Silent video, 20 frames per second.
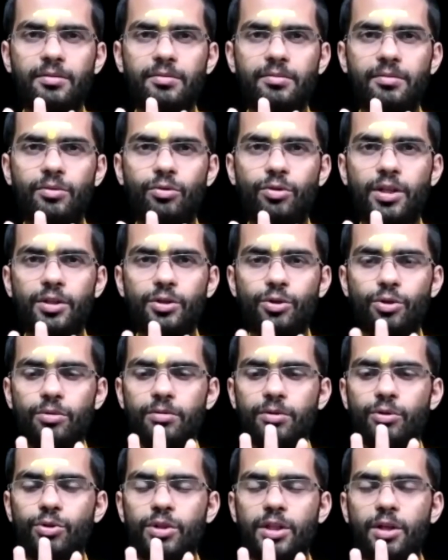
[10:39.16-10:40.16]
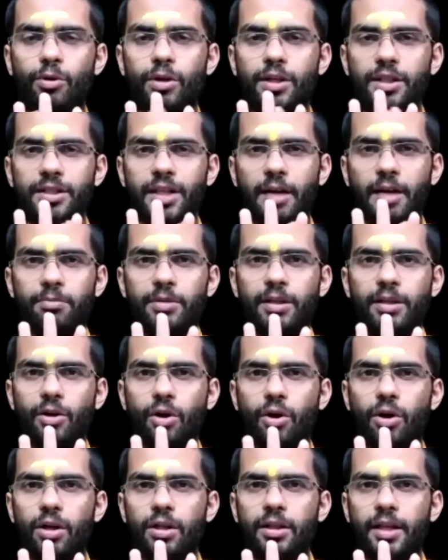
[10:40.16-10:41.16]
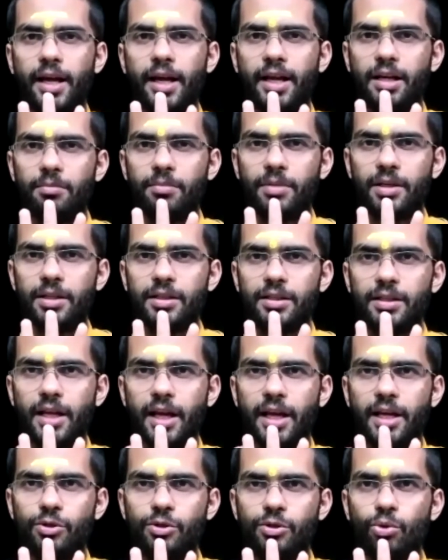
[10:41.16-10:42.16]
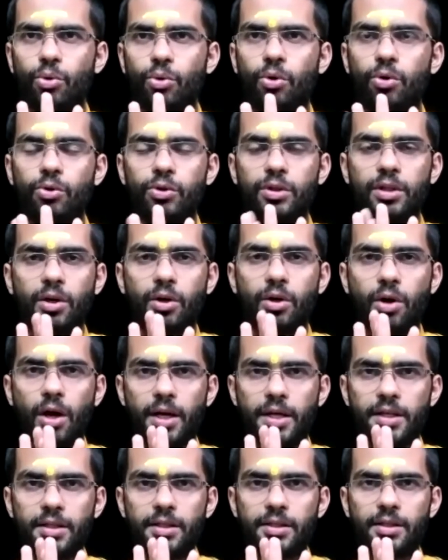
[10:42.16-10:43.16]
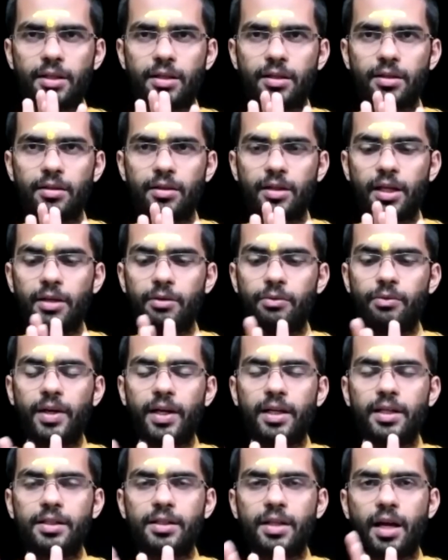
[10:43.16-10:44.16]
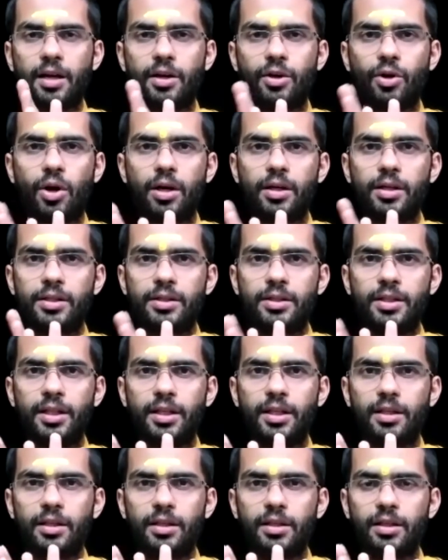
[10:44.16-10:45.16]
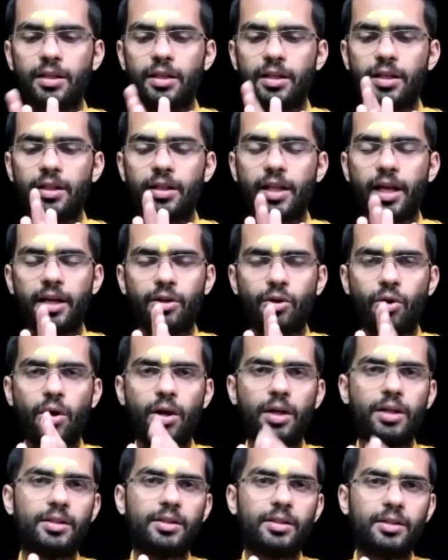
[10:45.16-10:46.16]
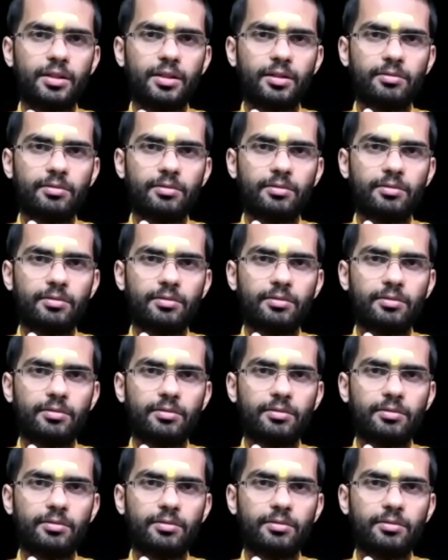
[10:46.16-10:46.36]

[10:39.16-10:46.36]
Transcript: Okay, so you see what is happening. All the elements, as you go to the cause, the effects are not seen in that cause.